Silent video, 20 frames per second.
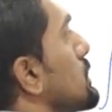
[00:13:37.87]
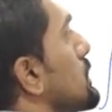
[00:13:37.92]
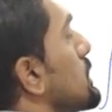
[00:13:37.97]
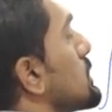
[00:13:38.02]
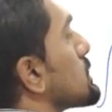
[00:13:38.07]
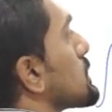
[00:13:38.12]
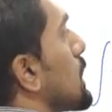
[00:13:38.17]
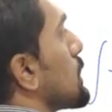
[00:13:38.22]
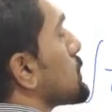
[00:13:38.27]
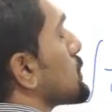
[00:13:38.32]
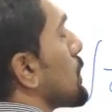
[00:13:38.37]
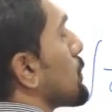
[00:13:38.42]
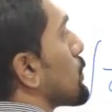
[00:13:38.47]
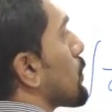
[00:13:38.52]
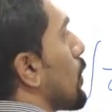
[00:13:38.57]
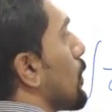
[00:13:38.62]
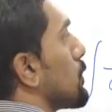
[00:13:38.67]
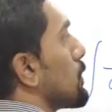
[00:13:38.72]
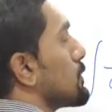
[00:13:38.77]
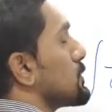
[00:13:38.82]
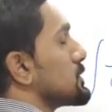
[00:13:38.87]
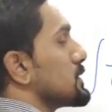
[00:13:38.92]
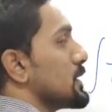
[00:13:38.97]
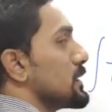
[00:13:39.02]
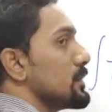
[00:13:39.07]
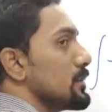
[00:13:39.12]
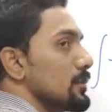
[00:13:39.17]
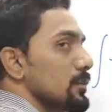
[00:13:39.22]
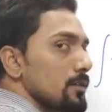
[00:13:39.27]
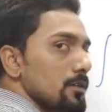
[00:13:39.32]
these types of problems
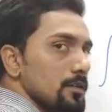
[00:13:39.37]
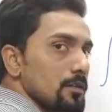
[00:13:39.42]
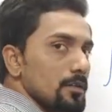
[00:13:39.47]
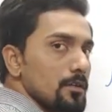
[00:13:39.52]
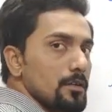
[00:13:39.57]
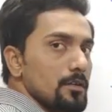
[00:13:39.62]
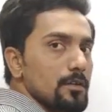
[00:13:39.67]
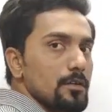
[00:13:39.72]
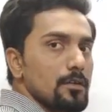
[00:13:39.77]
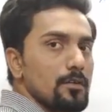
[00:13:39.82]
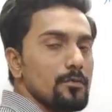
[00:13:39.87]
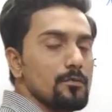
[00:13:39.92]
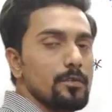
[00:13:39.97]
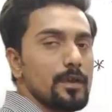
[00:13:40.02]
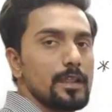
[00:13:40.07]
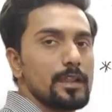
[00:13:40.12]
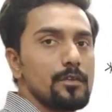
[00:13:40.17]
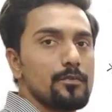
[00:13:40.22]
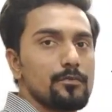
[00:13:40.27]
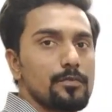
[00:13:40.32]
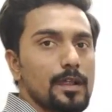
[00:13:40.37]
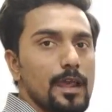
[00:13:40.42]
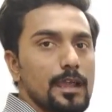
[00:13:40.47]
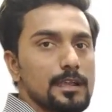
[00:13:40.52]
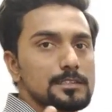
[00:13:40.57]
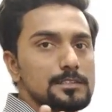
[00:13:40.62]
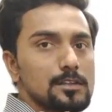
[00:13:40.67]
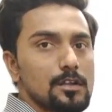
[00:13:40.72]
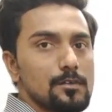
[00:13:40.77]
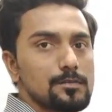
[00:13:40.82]
in very
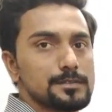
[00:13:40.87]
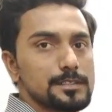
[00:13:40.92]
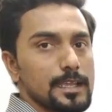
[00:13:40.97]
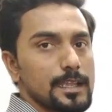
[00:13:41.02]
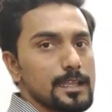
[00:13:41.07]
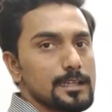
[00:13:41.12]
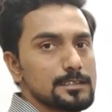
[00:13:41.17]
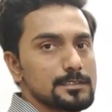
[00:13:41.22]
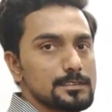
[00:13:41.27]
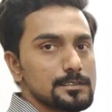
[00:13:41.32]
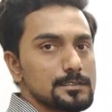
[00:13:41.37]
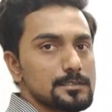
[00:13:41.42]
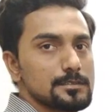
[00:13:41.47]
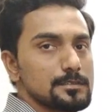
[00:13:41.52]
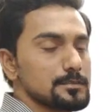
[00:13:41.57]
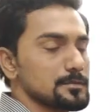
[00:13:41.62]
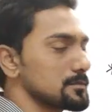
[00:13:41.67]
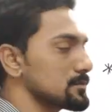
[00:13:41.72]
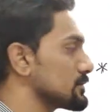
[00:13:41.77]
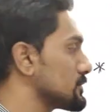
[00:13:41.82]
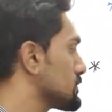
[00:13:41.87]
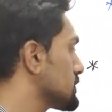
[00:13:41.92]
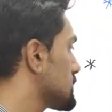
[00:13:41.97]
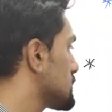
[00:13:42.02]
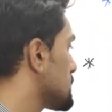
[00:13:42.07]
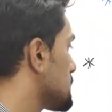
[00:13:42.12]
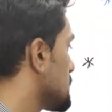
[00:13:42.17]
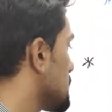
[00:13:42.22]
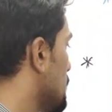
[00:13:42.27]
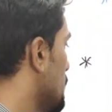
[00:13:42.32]
fraction of seconds.
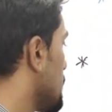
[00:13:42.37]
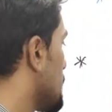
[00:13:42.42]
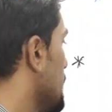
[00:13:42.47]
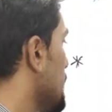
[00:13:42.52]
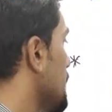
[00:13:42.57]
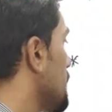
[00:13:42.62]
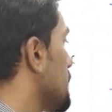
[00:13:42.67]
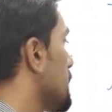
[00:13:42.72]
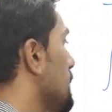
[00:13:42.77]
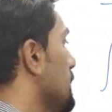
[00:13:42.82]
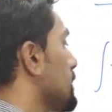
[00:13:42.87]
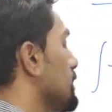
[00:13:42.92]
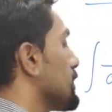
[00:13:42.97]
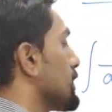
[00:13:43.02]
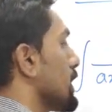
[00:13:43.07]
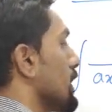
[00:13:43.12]
Okay,